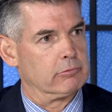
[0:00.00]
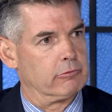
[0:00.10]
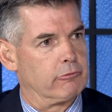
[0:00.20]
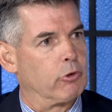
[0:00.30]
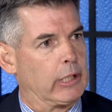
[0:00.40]

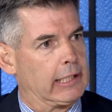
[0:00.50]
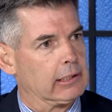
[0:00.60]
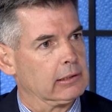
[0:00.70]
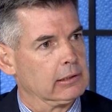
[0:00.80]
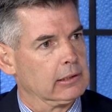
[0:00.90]

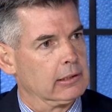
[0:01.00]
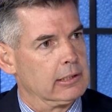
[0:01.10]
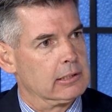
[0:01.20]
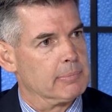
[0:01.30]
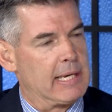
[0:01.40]
footing
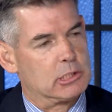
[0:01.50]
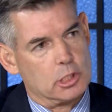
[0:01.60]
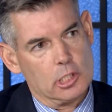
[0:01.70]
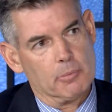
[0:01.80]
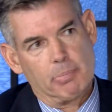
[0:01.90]
to make
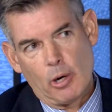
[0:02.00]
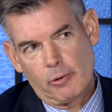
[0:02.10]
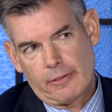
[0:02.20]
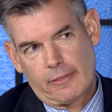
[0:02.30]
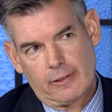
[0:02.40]
sure you're
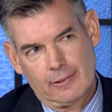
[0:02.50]
both